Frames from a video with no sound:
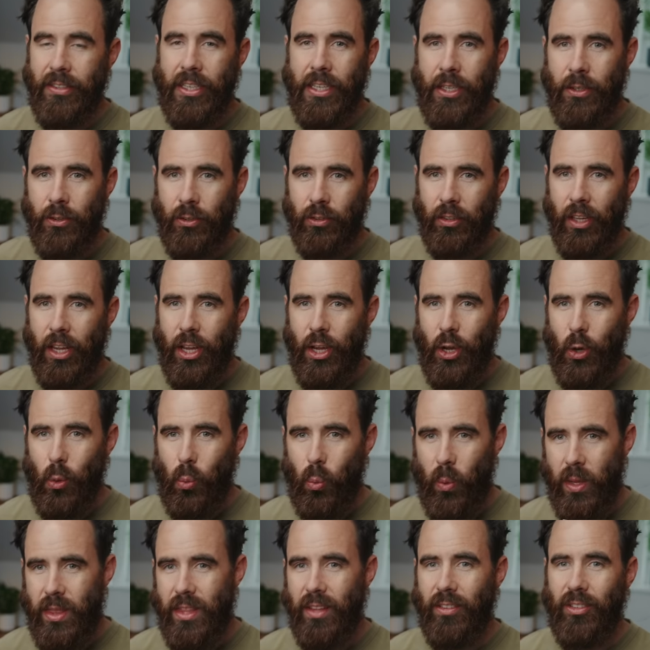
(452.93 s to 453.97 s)
use
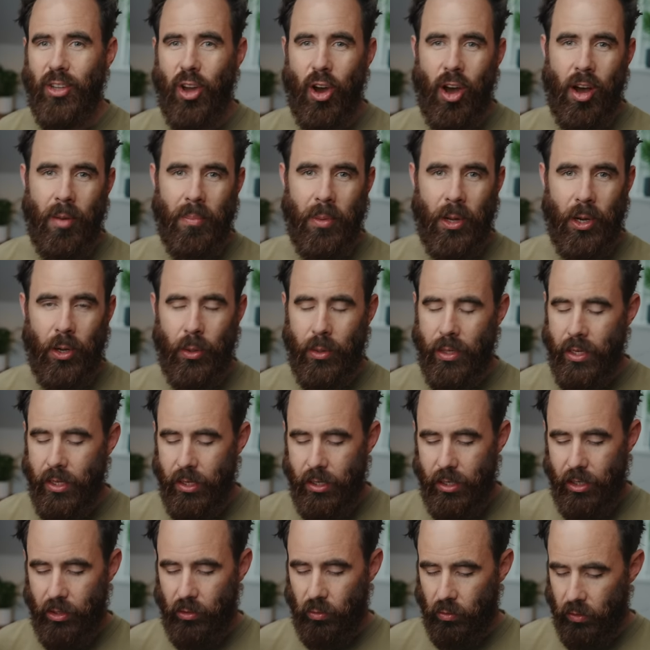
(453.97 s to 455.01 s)
with this combo
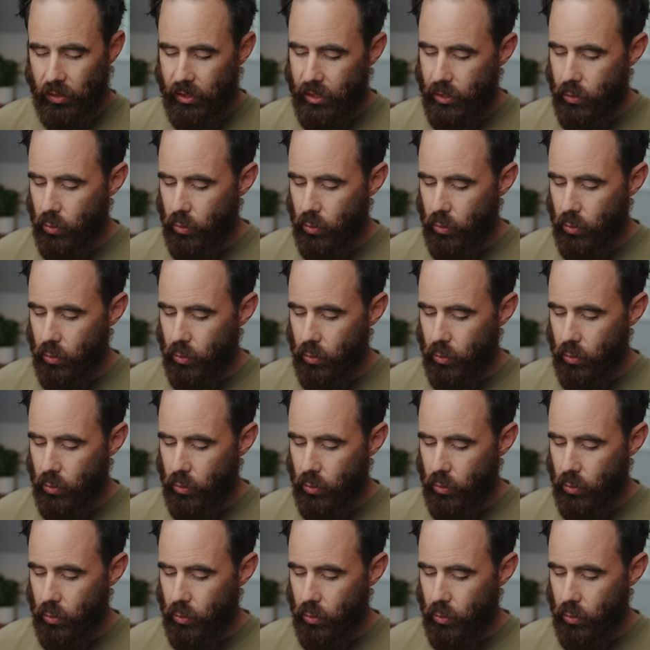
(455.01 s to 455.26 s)
is really